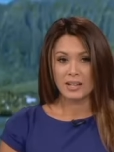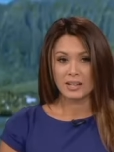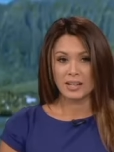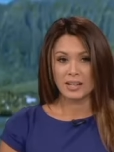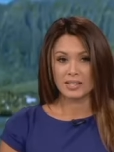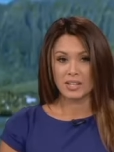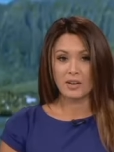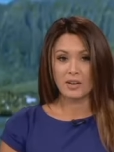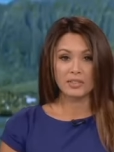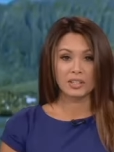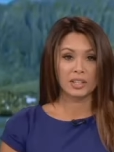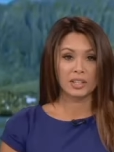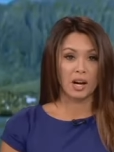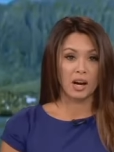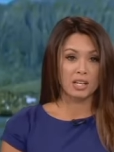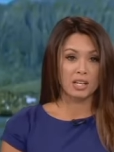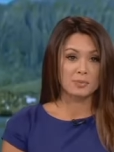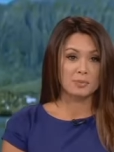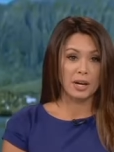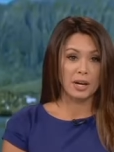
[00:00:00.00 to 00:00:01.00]
That's often
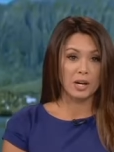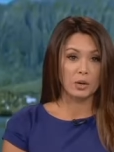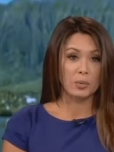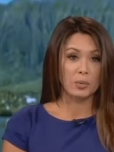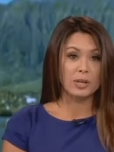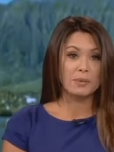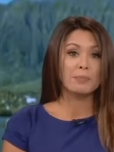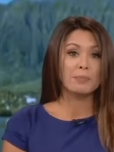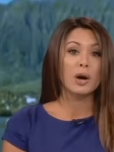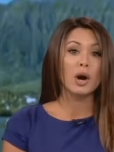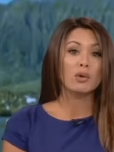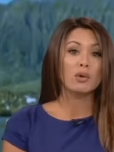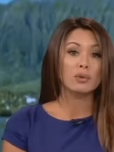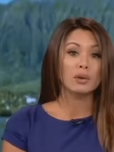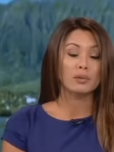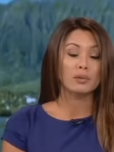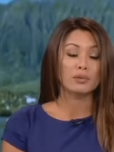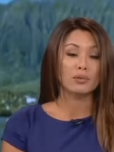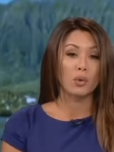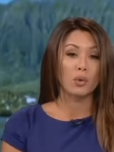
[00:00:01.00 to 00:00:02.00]
caused by a weak
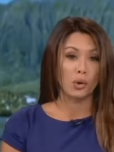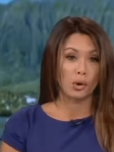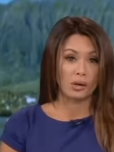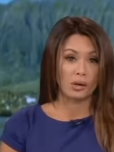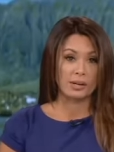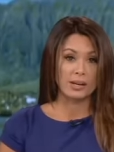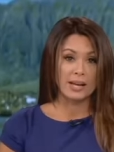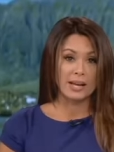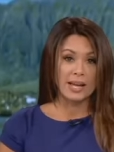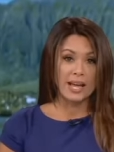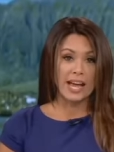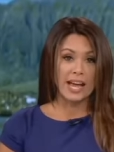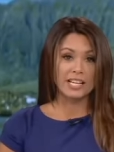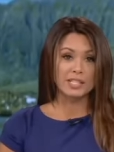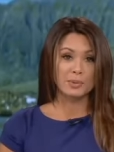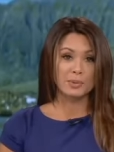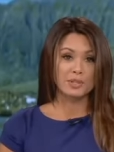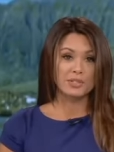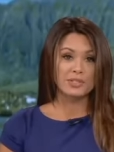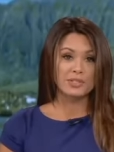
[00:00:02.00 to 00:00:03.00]
pelvic floor.
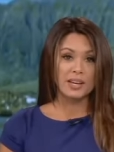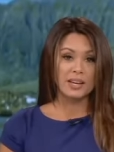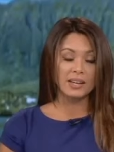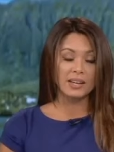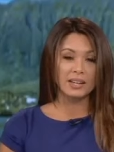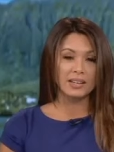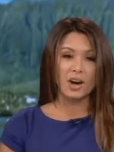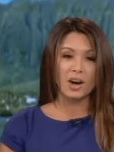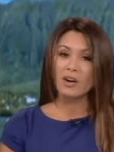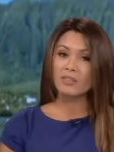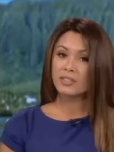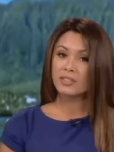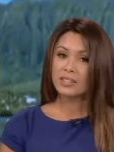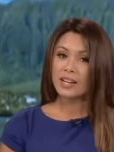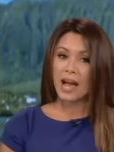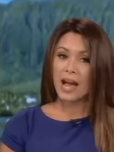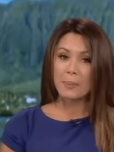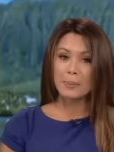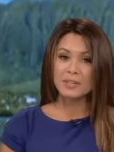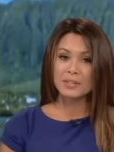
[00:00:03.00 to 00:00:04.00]
Experts say it
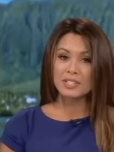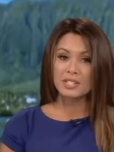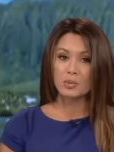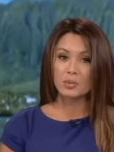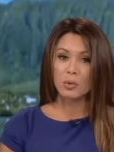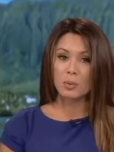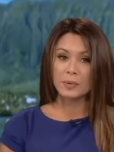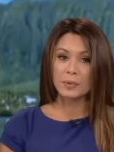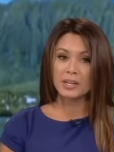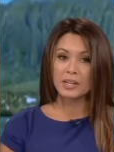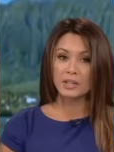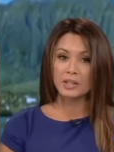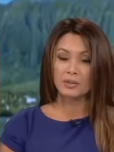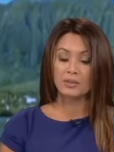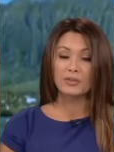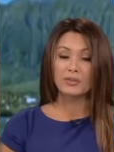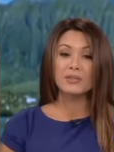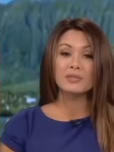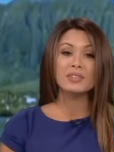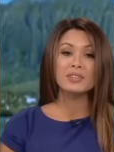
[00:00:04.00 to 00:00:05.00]
often happens to women in
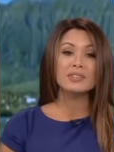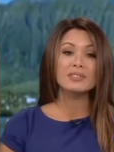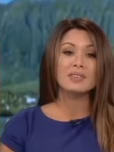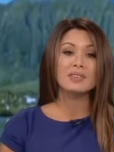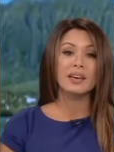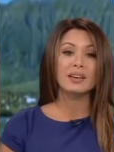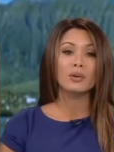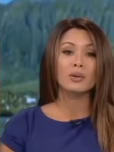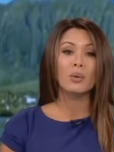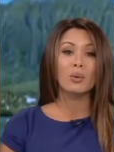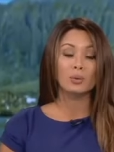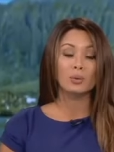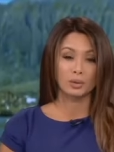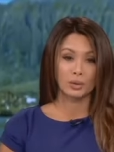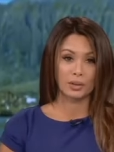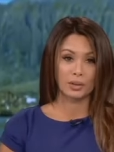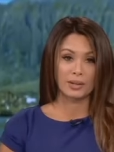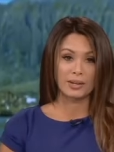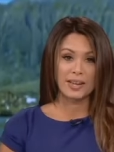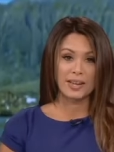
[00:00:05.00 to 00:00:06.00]
their 50s and
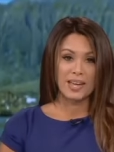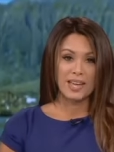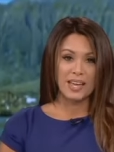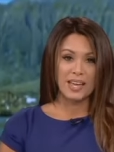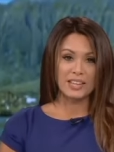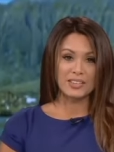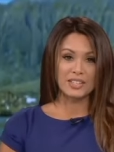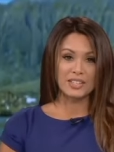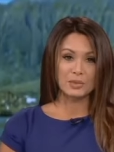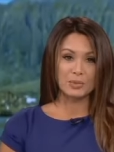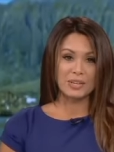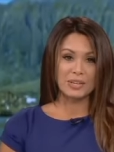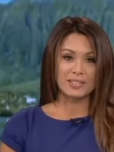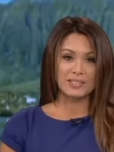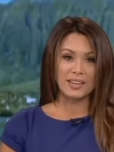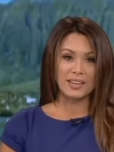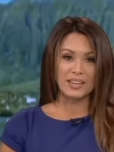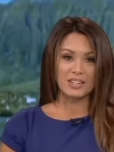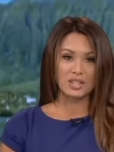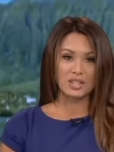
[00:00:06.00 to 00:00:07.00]
older. In this
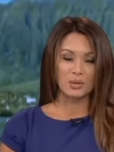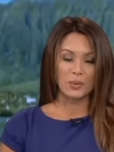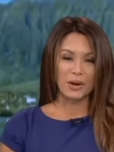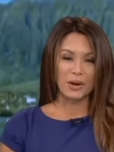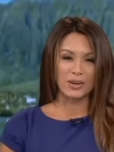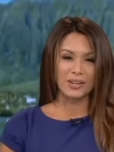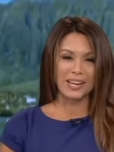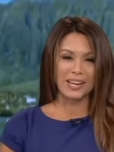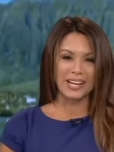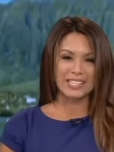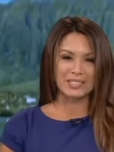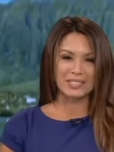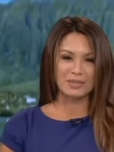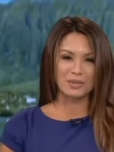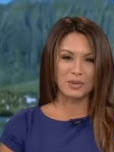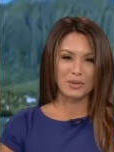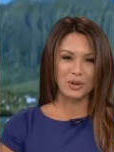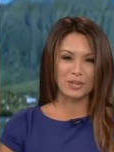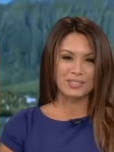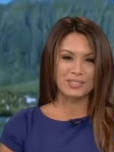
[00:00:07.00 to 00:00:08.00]
week's Aging Well,
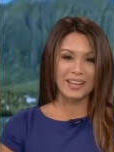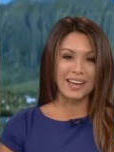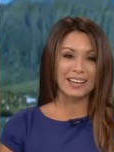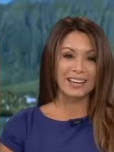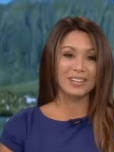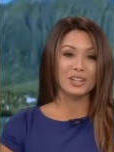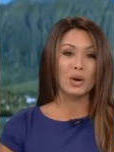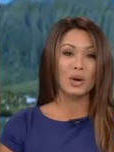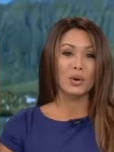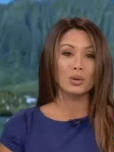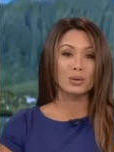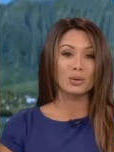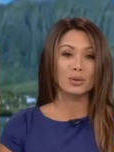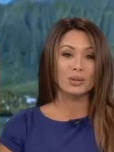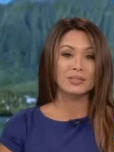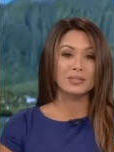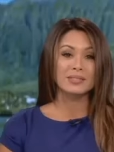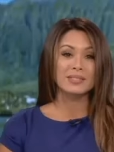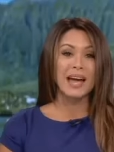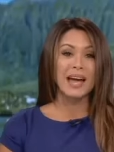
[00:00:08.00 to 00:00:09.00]
KITV4's Diane Ako
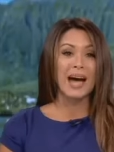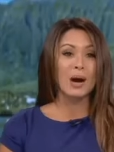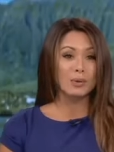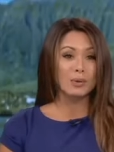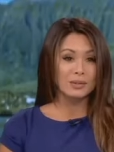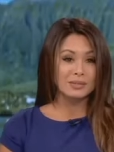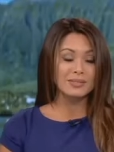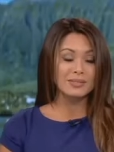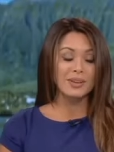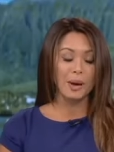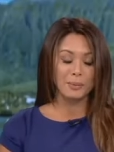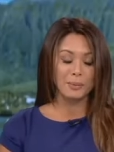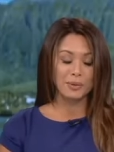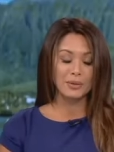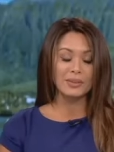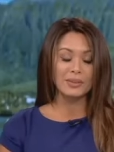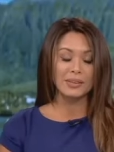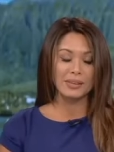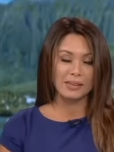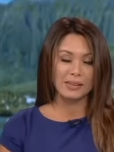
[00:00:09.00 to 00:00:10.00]
learns how to stop
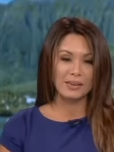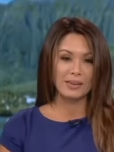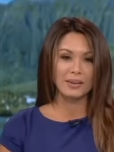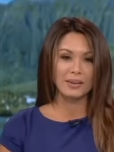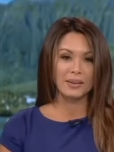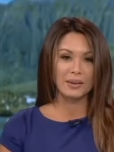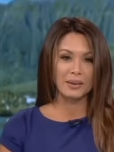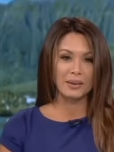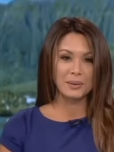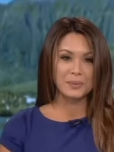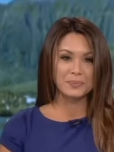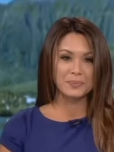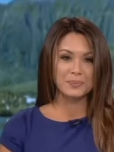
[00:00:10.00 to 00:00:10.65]
the leak.